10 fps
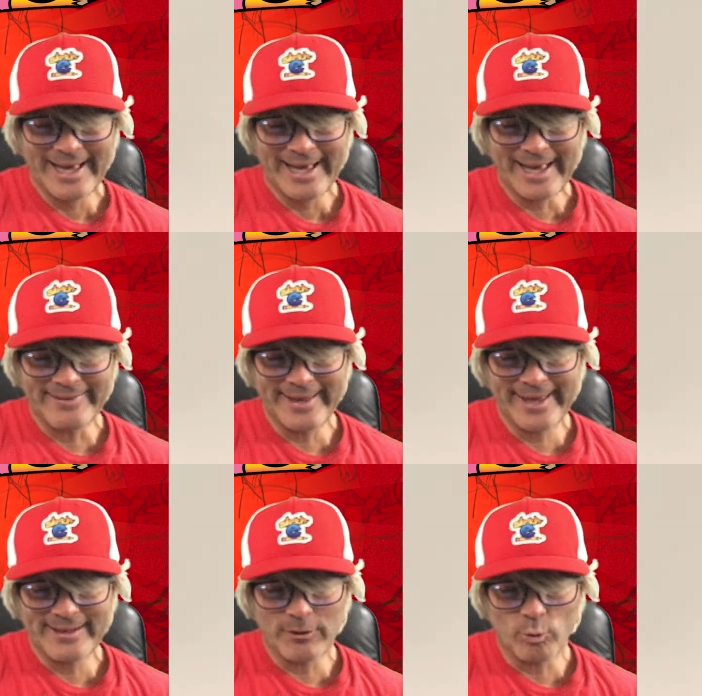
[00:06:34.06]
And
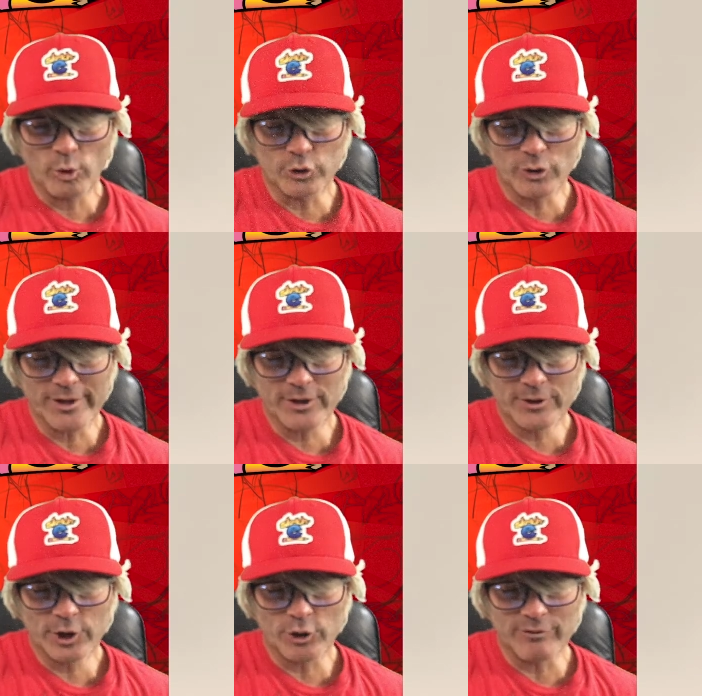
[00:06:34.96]
then we'll draw another
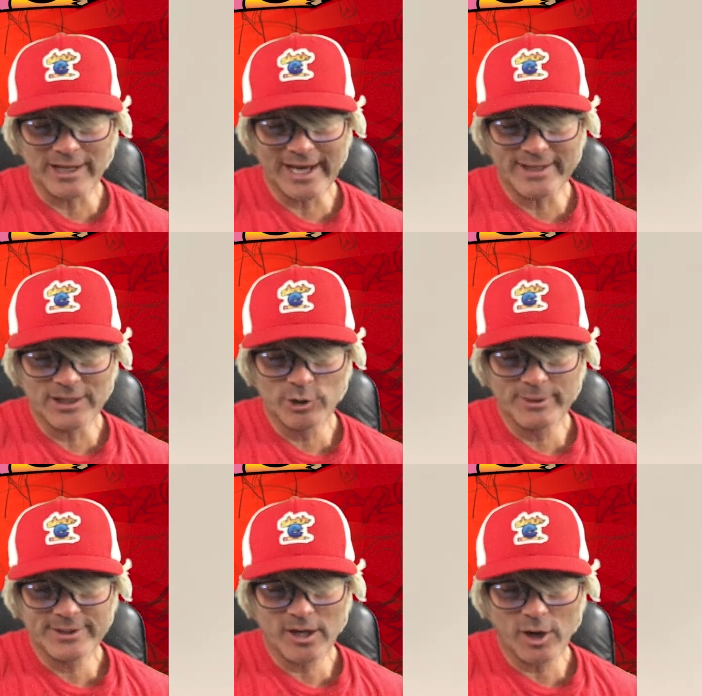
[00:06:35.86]
curved line a little
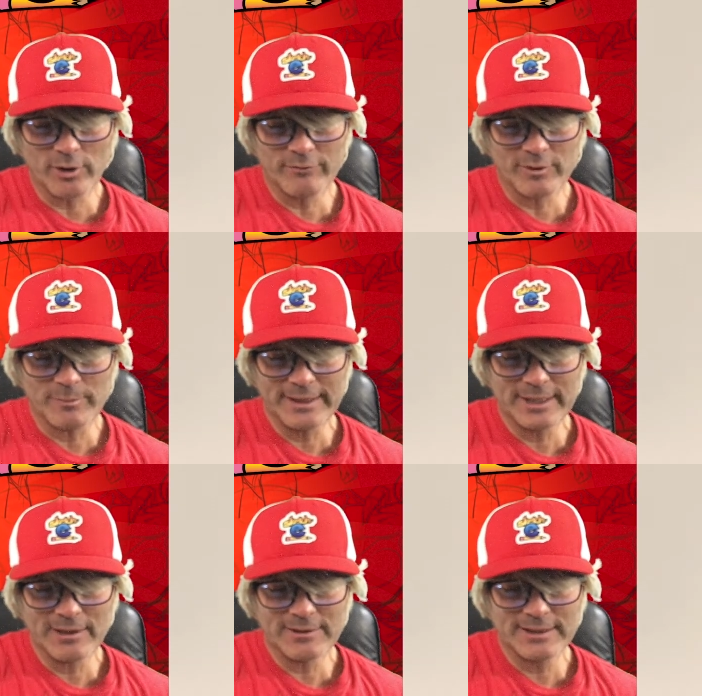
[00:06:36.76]
bit taller from
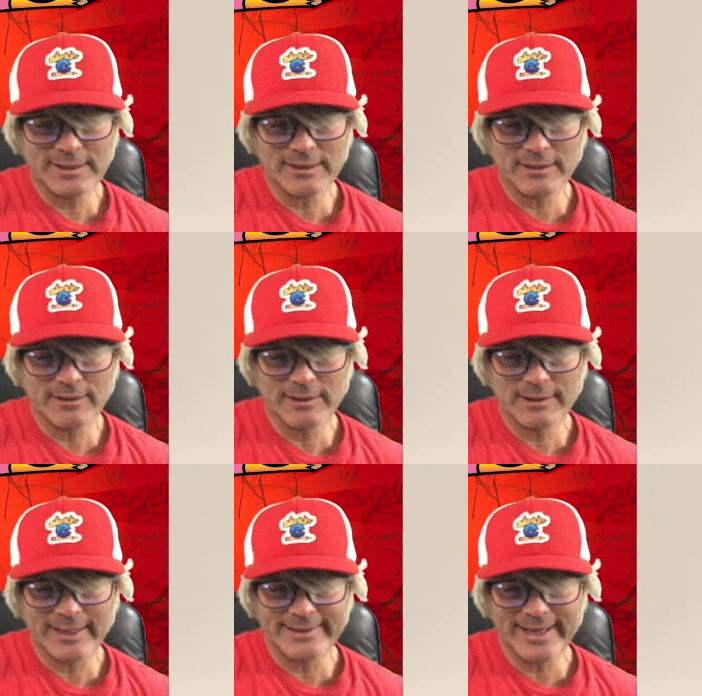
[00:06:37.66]
here to here,
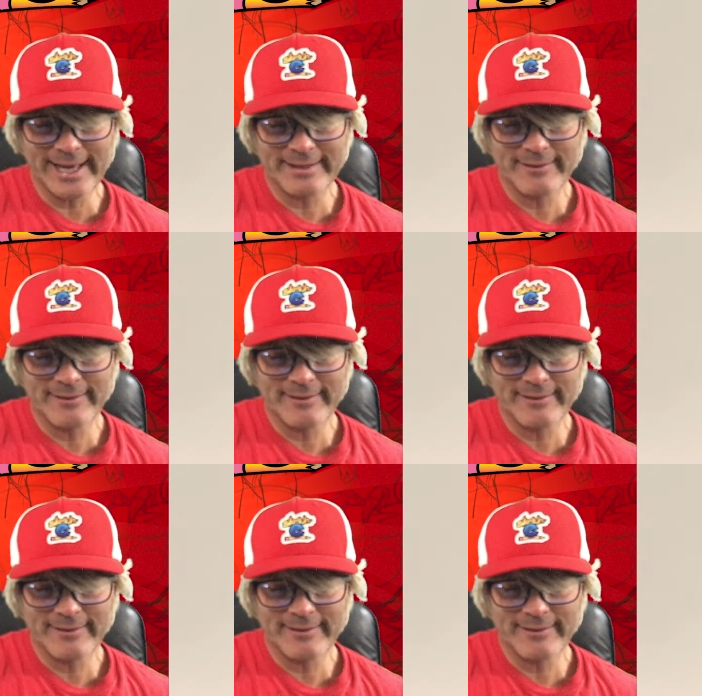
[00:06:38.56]
like that.